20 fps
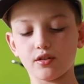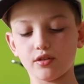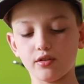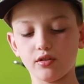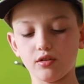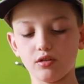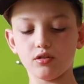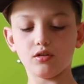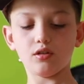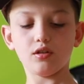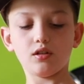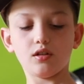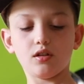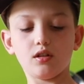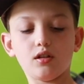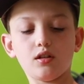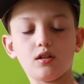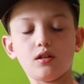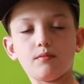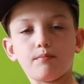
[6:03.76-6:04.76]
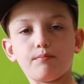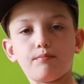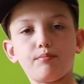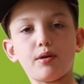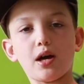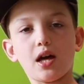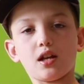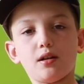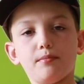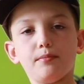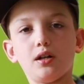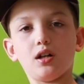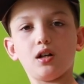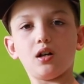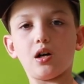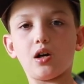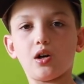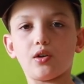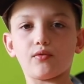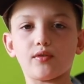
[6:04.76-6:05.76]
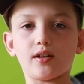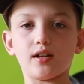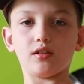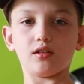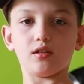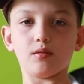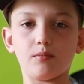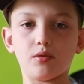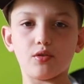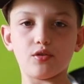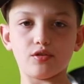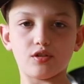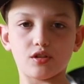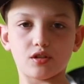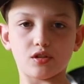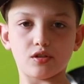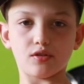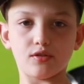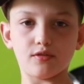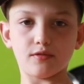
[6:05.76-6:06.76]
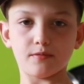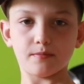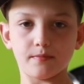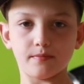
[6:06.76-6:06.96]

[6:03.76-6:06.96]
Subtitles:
the Panama Red the most though.